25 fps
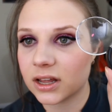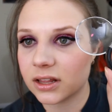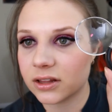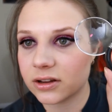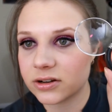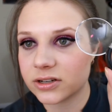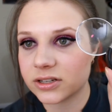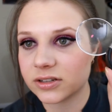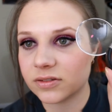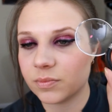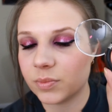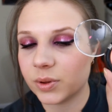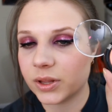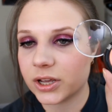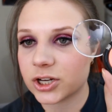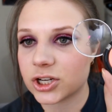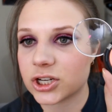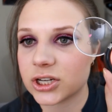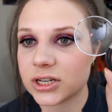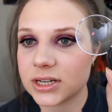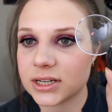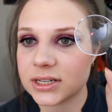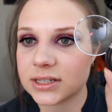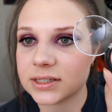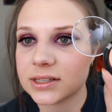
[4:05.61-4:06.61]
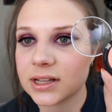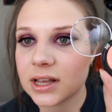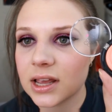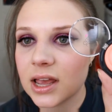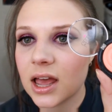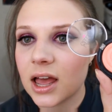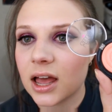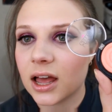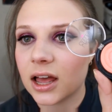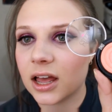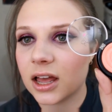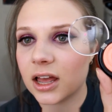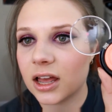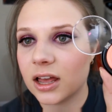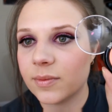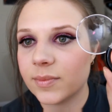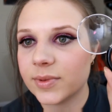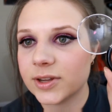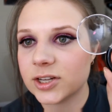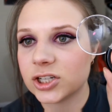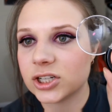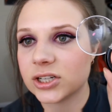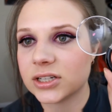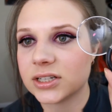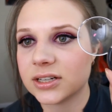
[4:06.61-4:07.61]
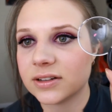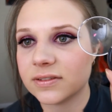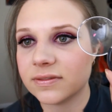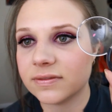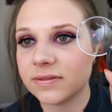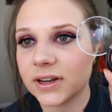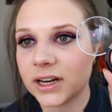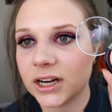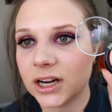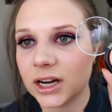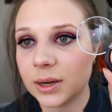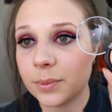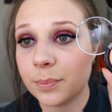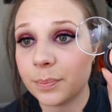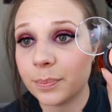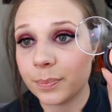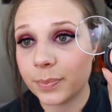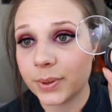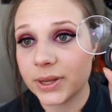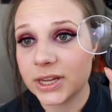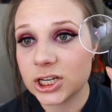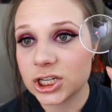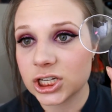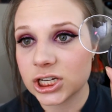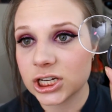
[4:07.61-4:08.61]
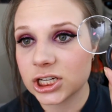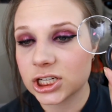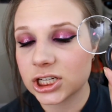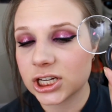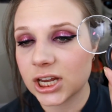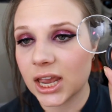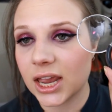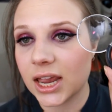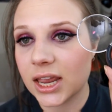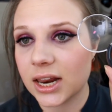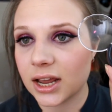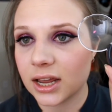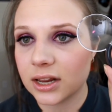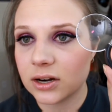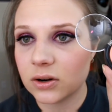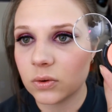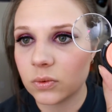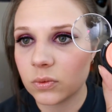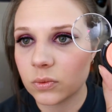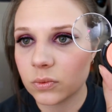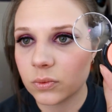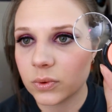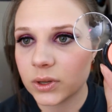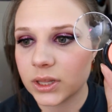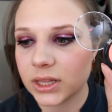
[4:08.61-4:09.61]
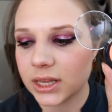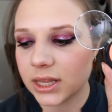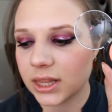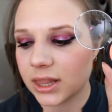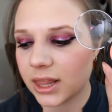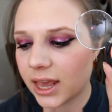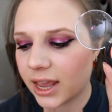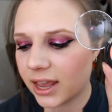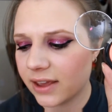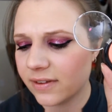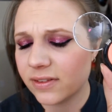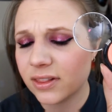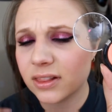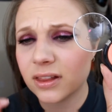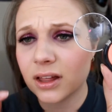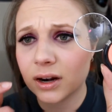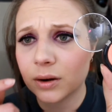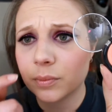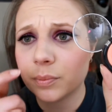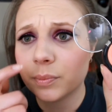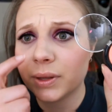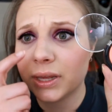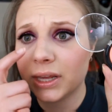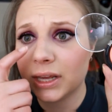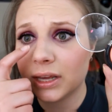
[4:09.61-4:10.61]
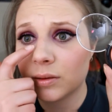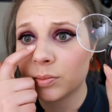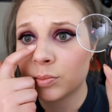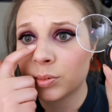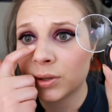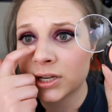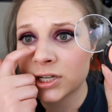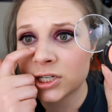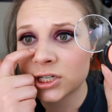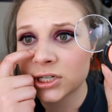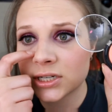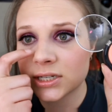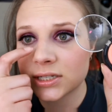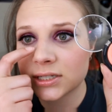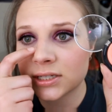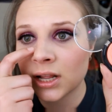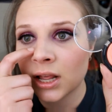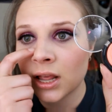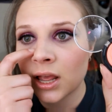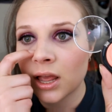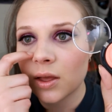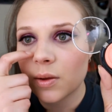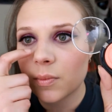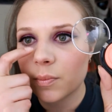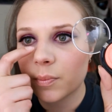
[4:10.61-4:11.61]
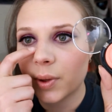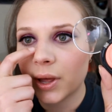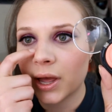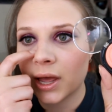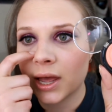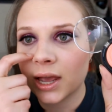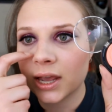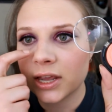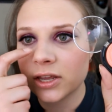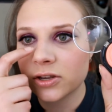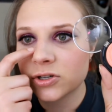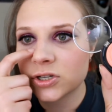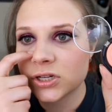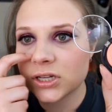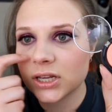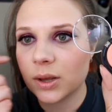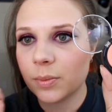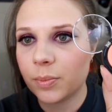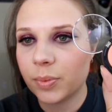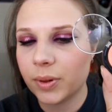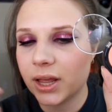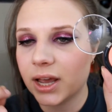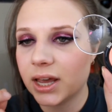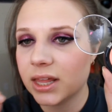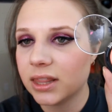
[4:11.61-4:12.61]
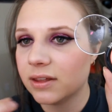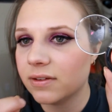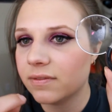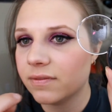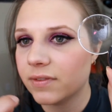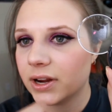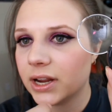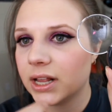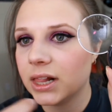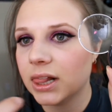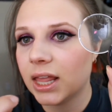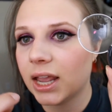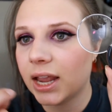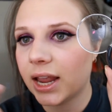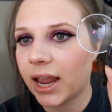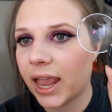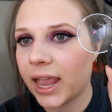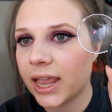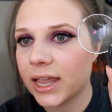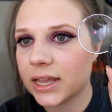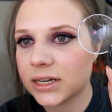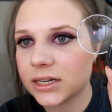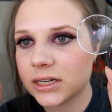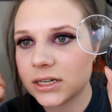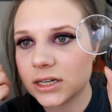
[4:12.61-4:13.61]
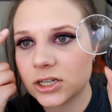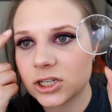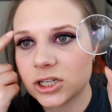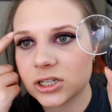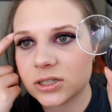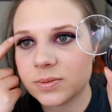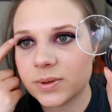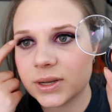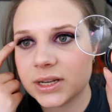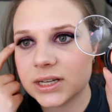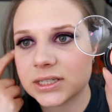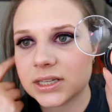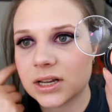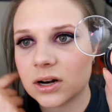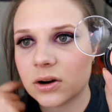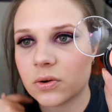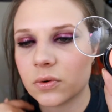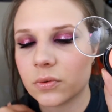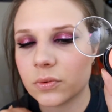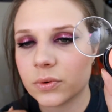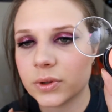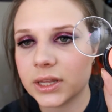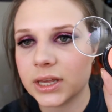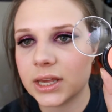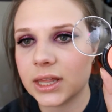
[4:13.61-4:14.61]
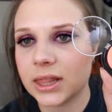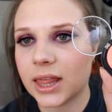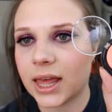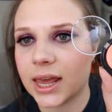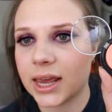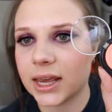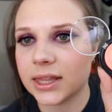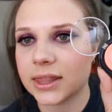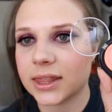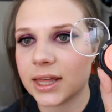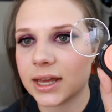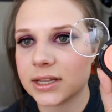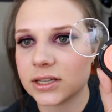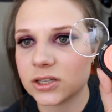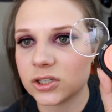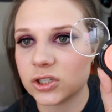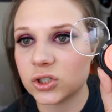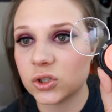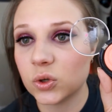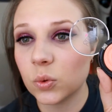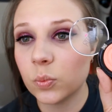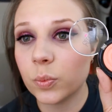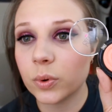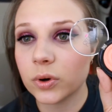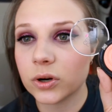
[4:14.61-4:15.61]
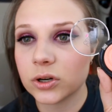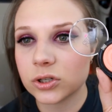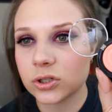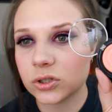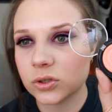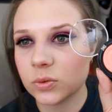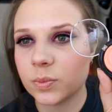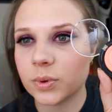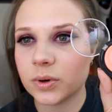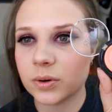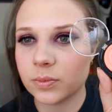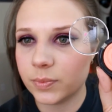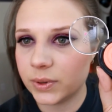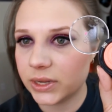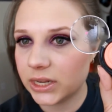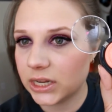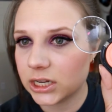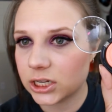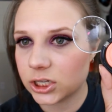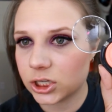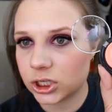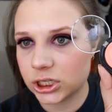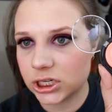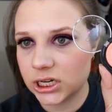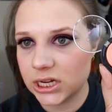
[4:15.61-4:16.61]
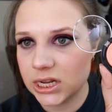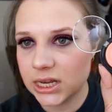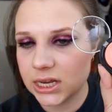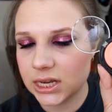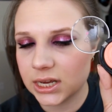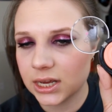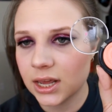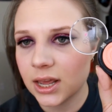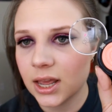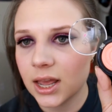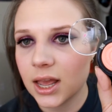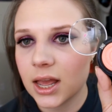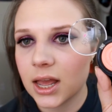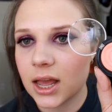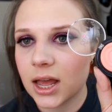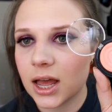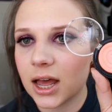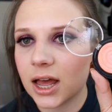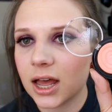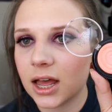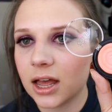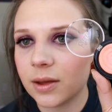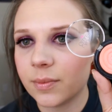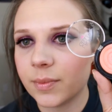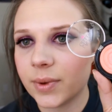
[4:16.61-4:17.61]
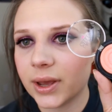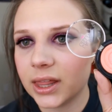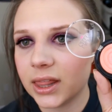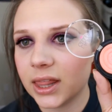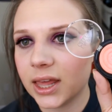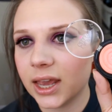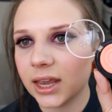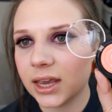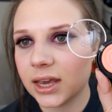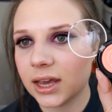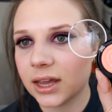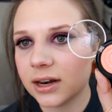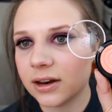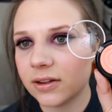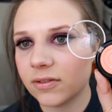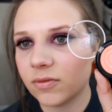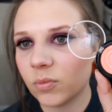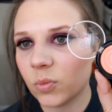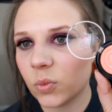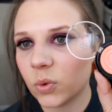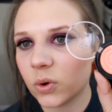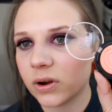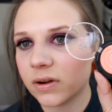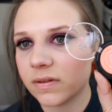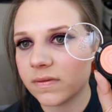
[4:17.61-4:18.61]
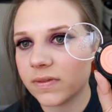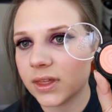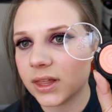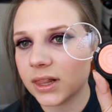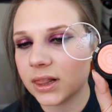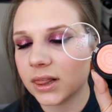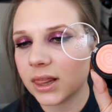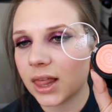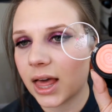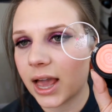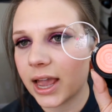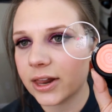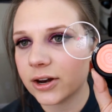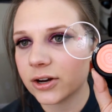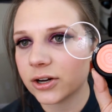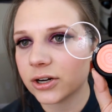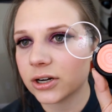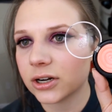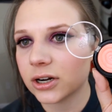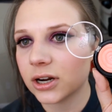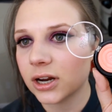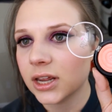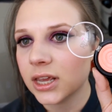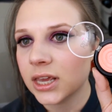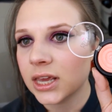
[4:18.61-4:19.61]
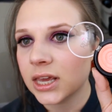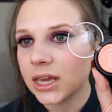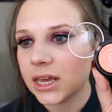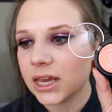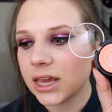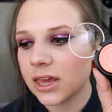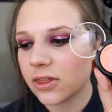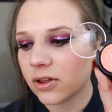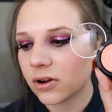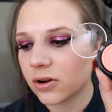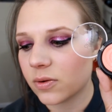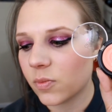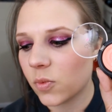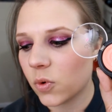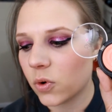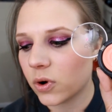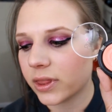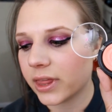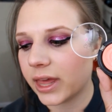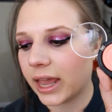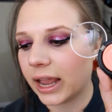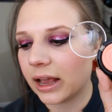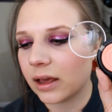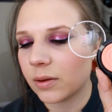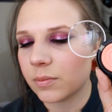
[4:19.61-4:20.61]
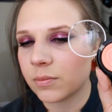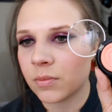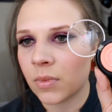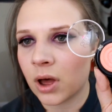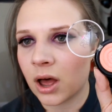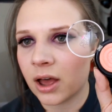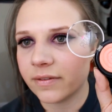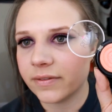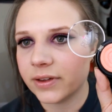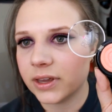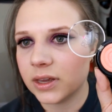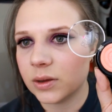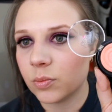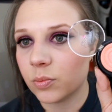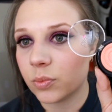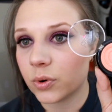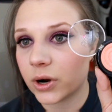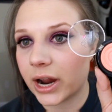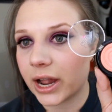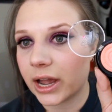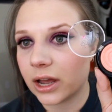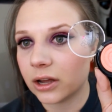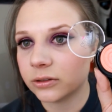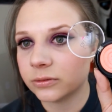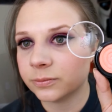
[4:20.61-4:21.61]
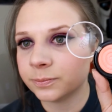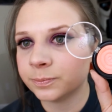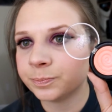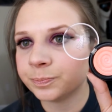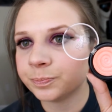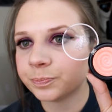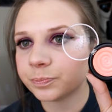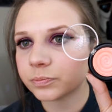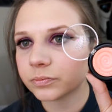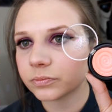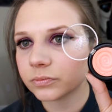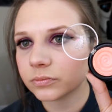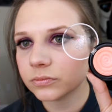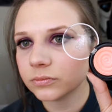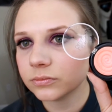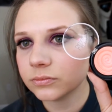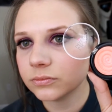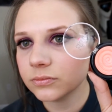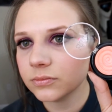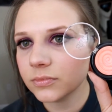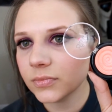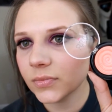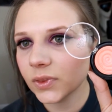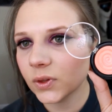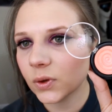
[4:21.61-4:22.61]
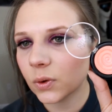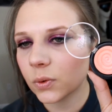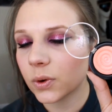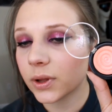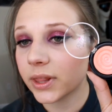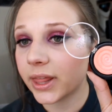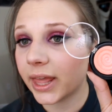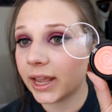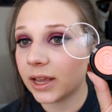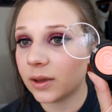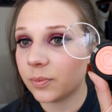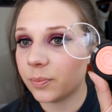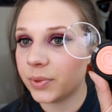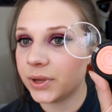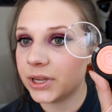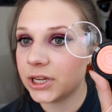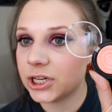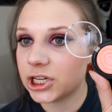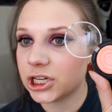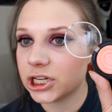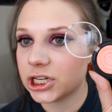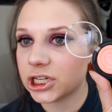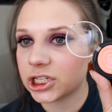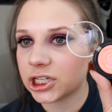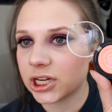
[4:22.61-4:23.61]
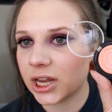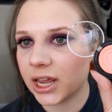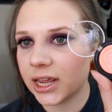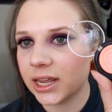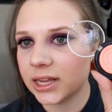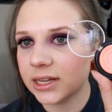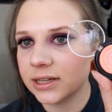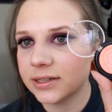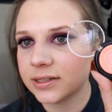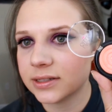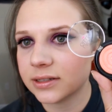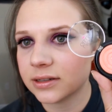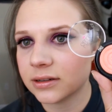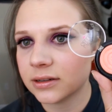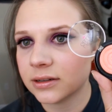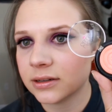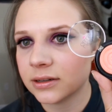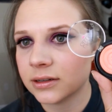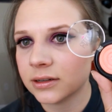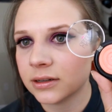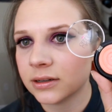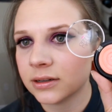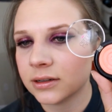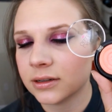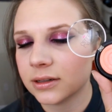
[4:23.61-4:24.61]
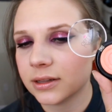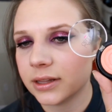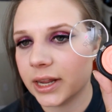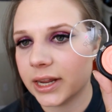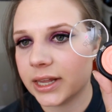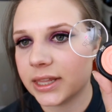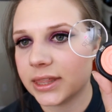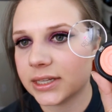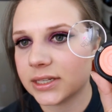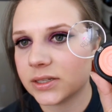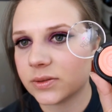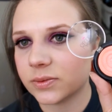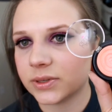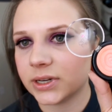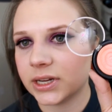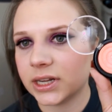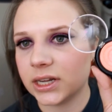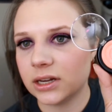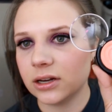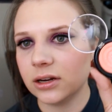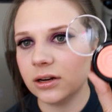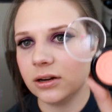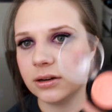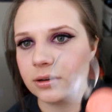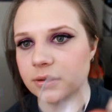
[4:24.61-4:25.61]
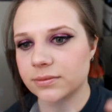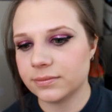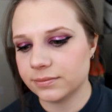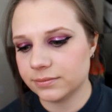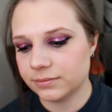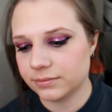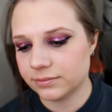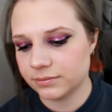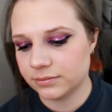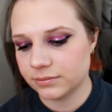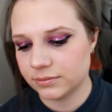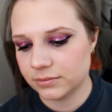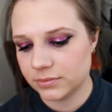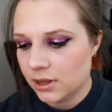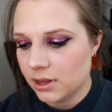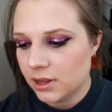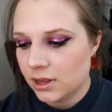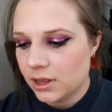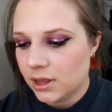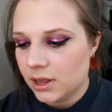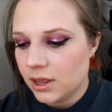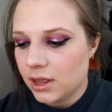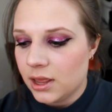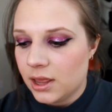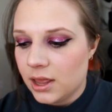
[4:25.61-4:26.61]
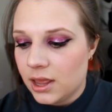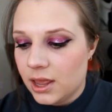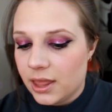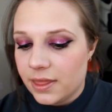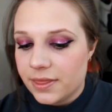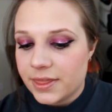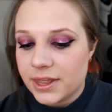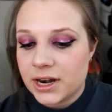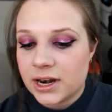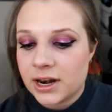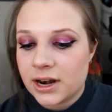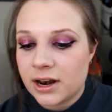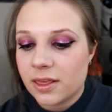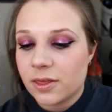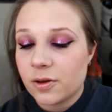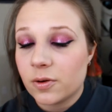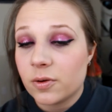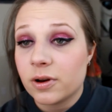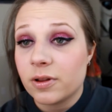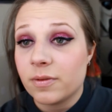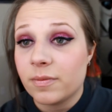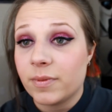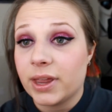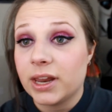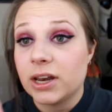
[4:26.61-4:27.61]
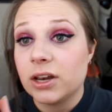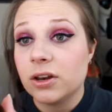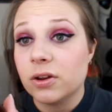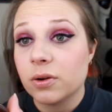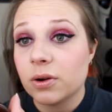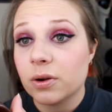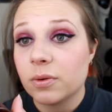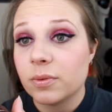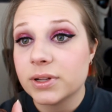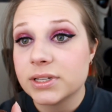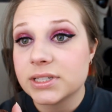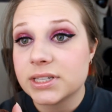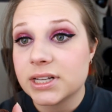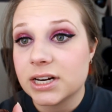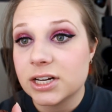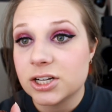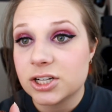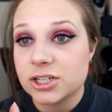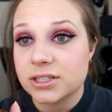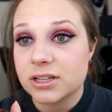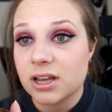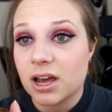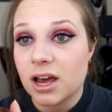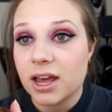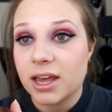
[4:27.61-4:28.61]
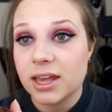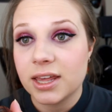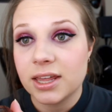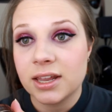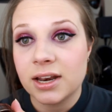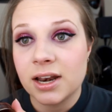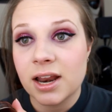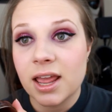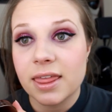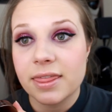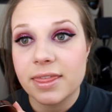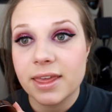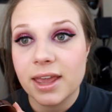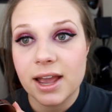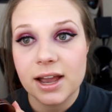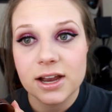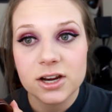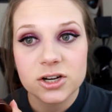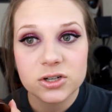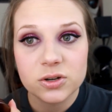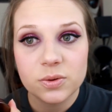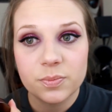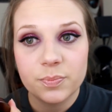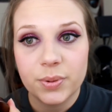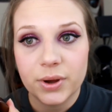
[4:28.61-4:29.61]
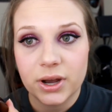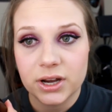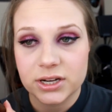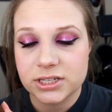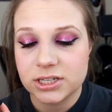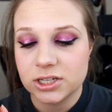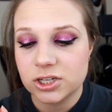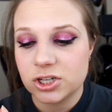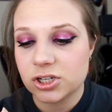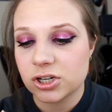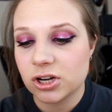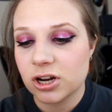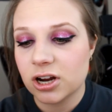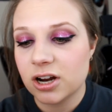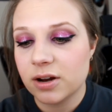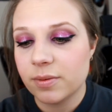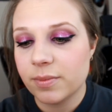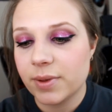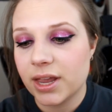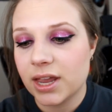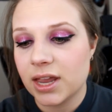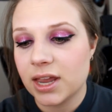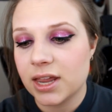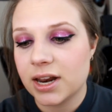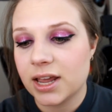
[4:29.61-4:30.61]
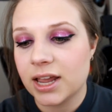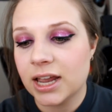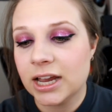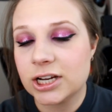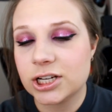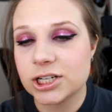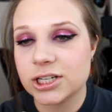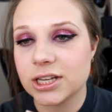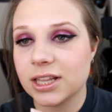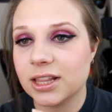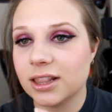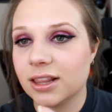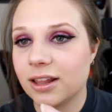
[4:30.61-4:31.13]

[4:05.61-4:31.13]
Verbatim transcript: colors of blushes. Um, it's just a very peachy shade. I don't really like, I have a lot of pink blushes, but I usually apply them very light-handed just because I don't really like that super, super pink cheek. Um, I like kind of more of the lighter, either more like mauve brown or like peachy shades, like this one here. Then another one of my newer ones that I just got in the actual BoxyCharm, and I actually